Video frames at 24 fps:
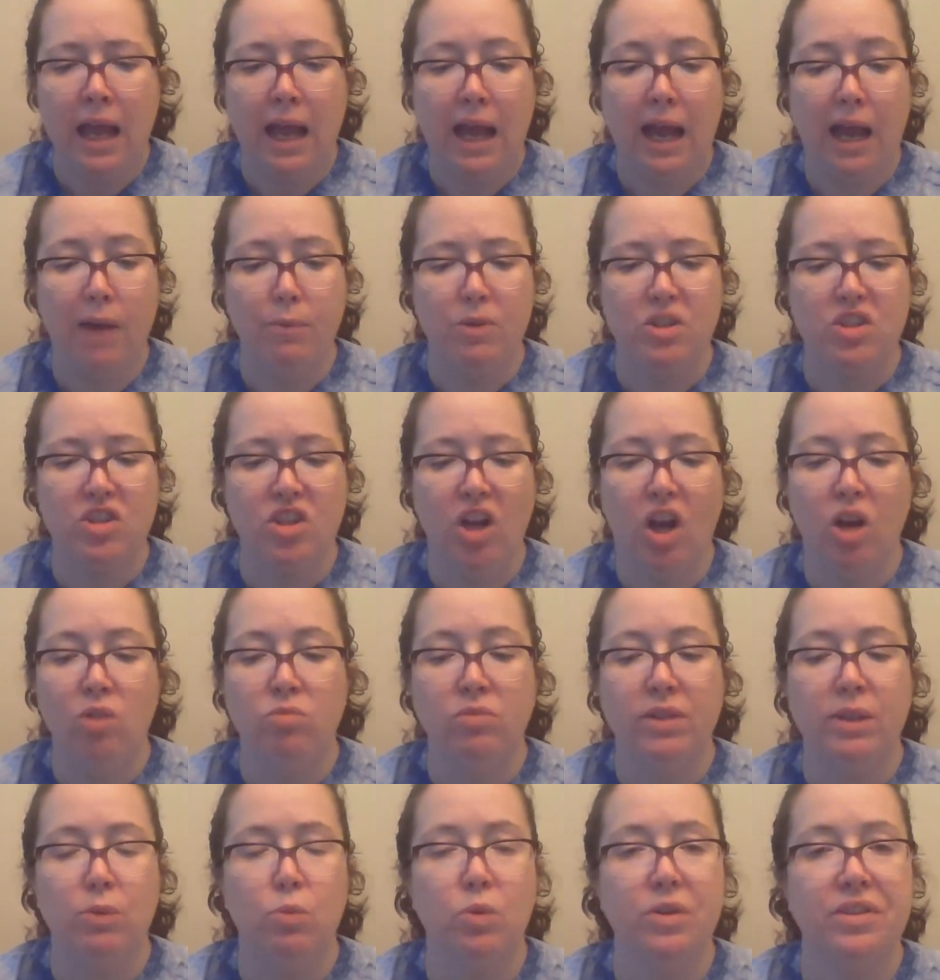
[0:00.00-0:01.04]
I was the
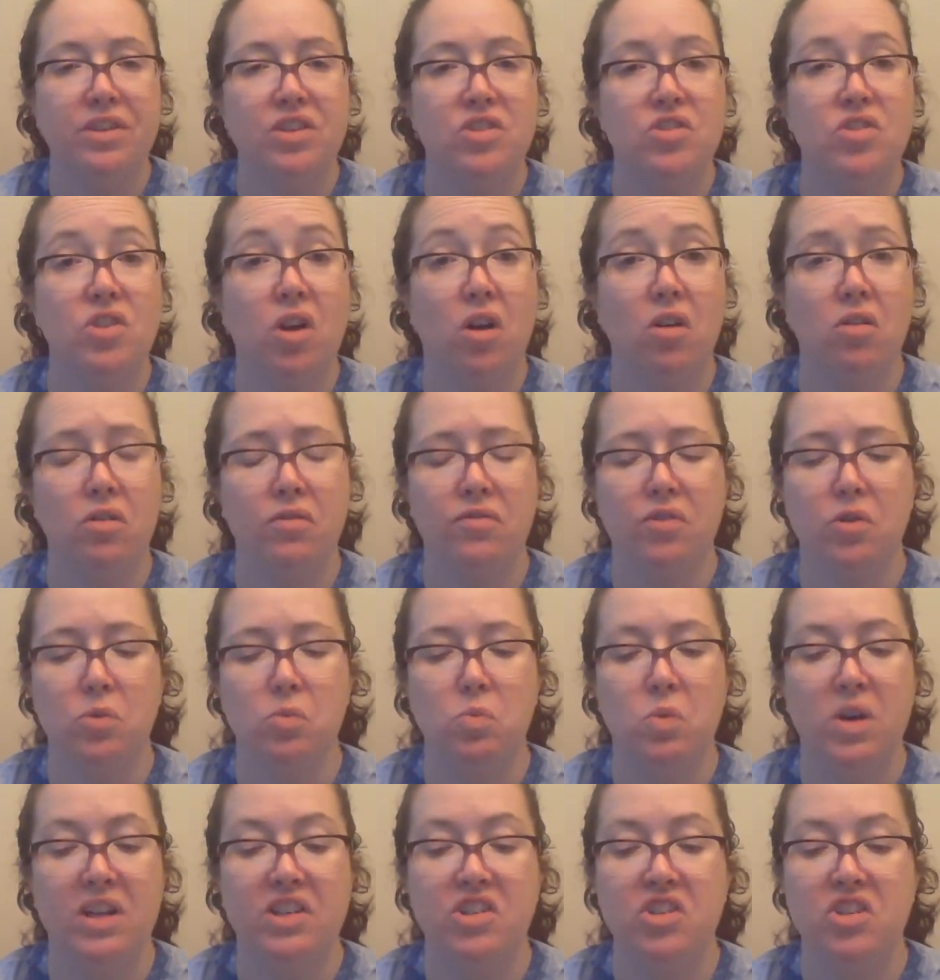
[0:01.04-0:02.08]
only one that saw her for
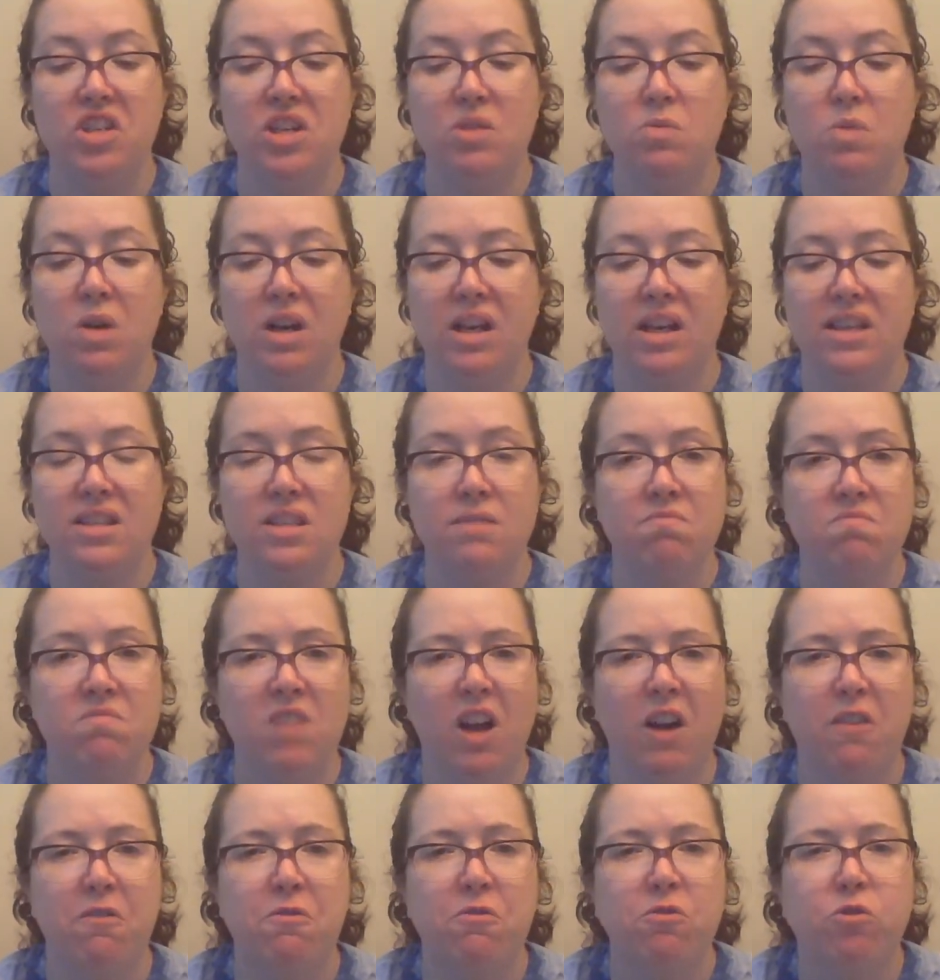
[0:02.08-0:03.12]
what she was,
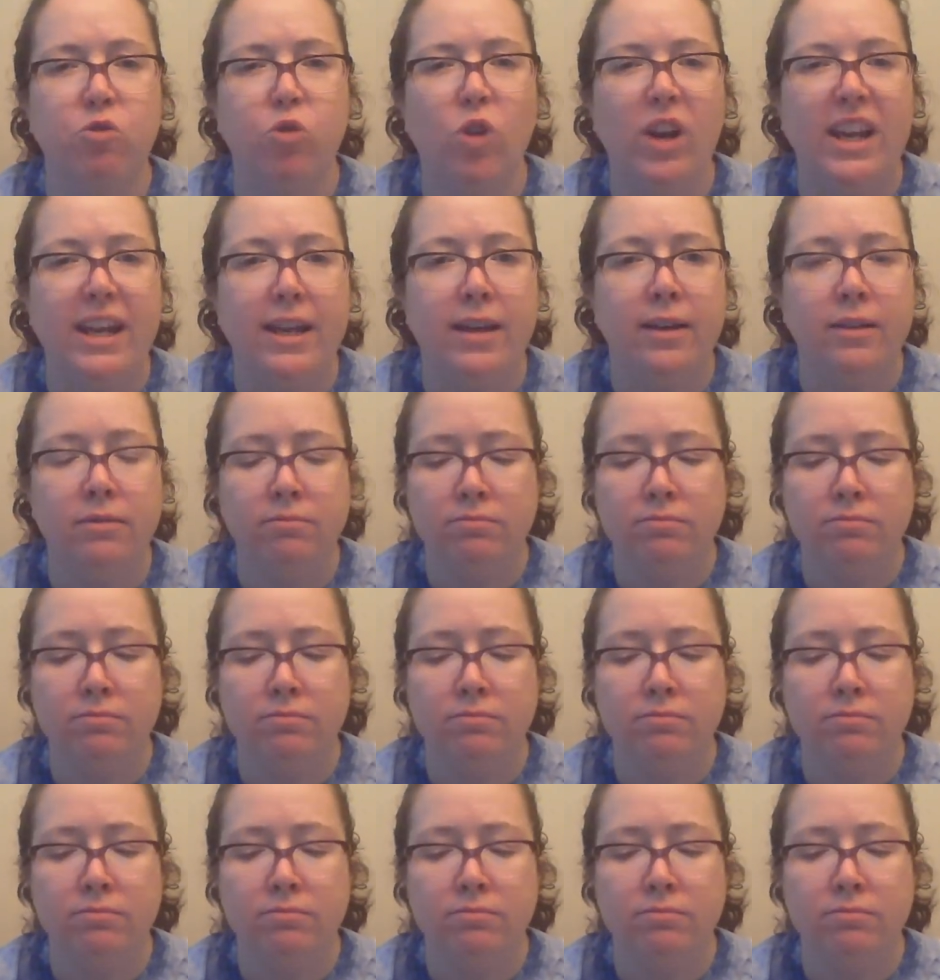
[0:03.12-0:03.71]
a freak.